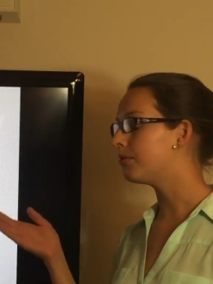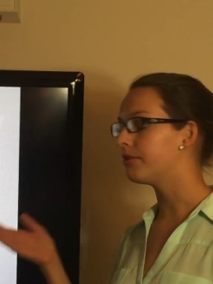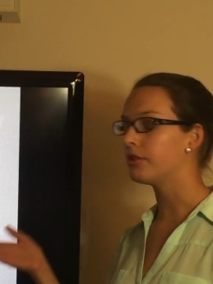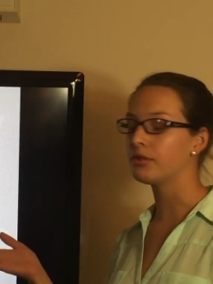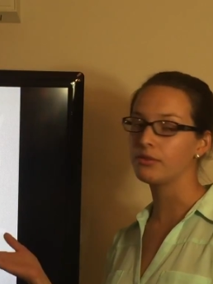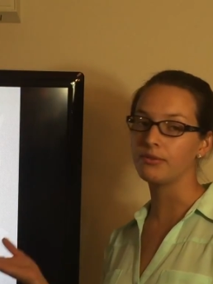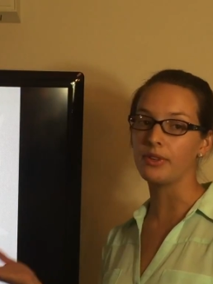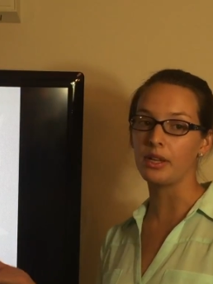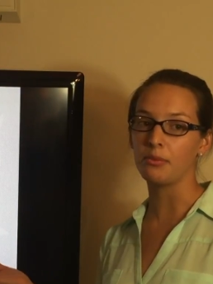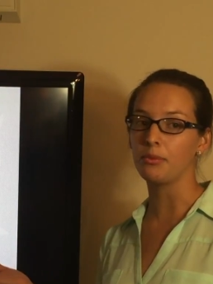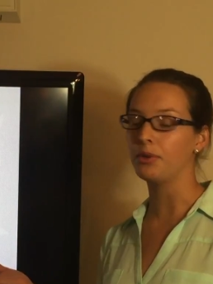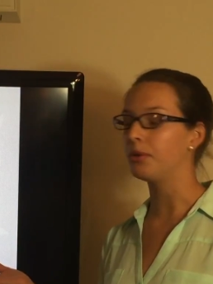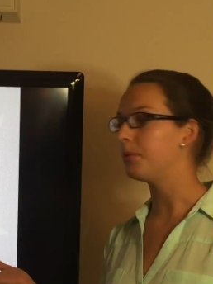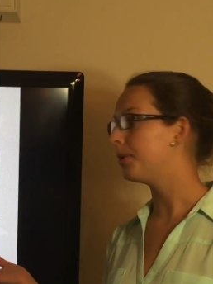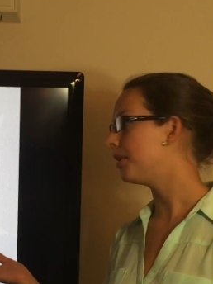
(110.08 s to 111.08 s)
which was fed
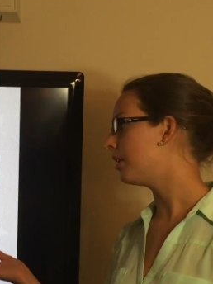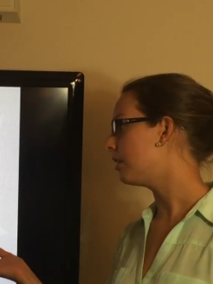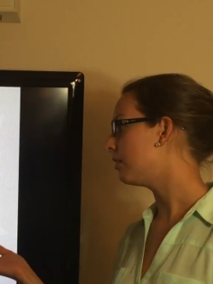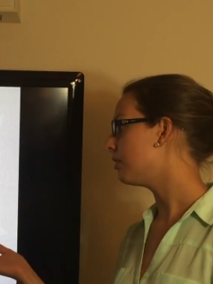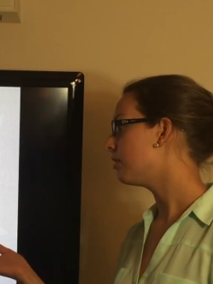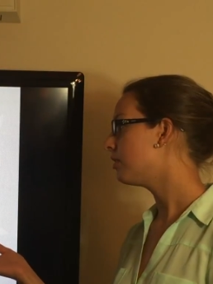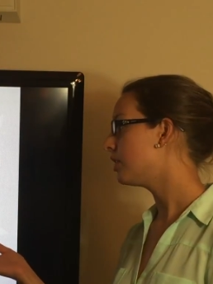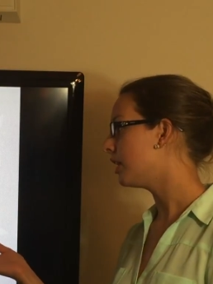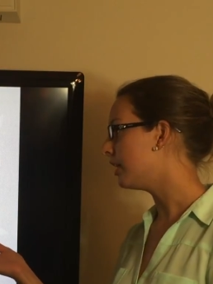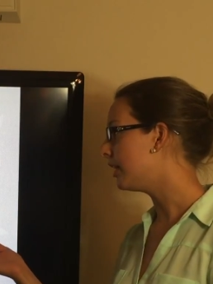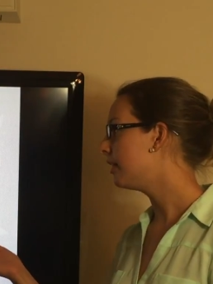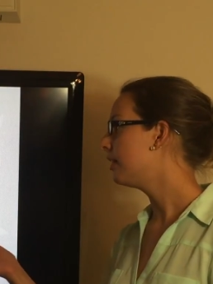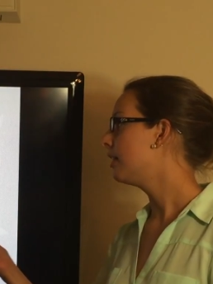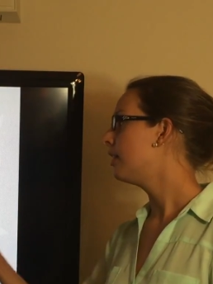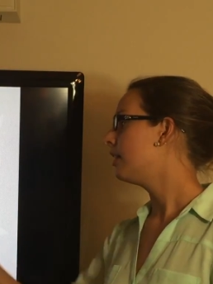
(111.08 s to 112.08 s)
more royal
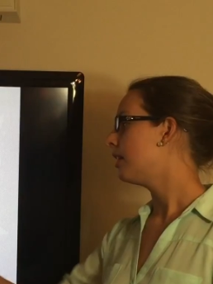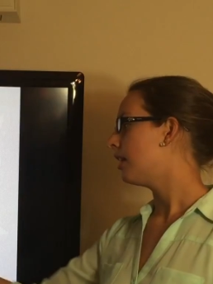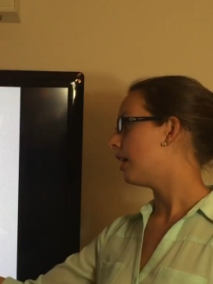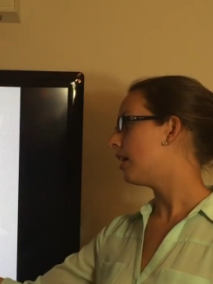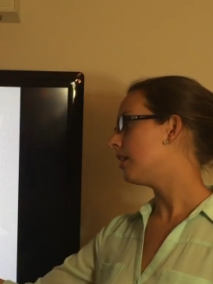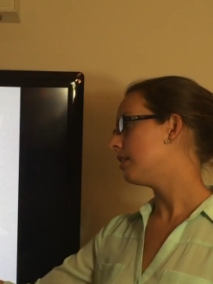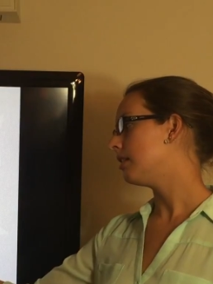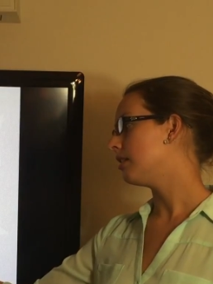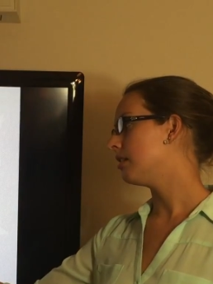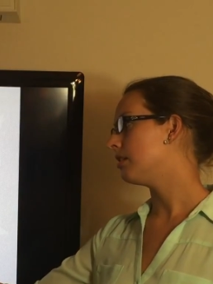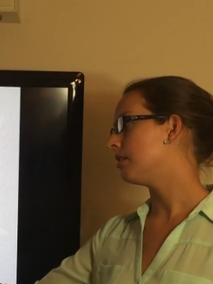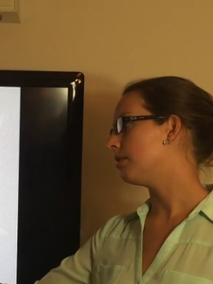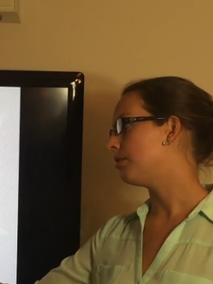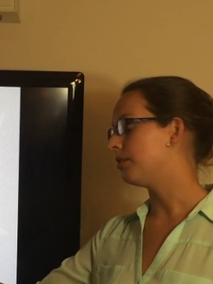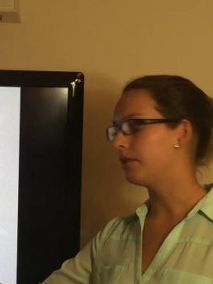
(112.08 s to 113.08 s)
jelly, and this
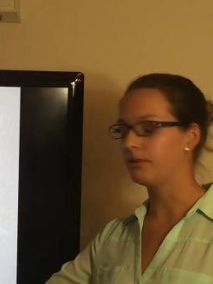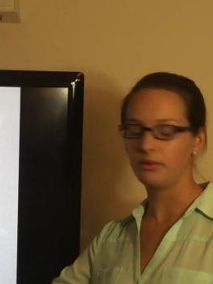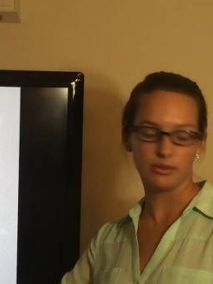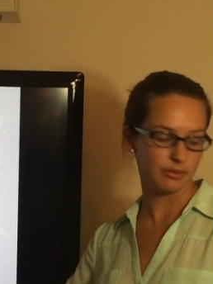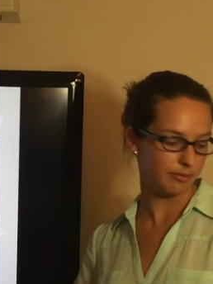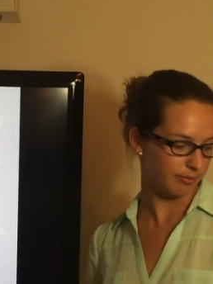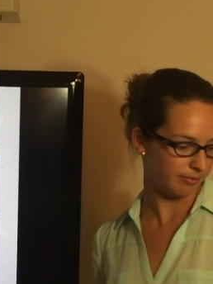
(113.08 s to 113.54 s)
is the drone.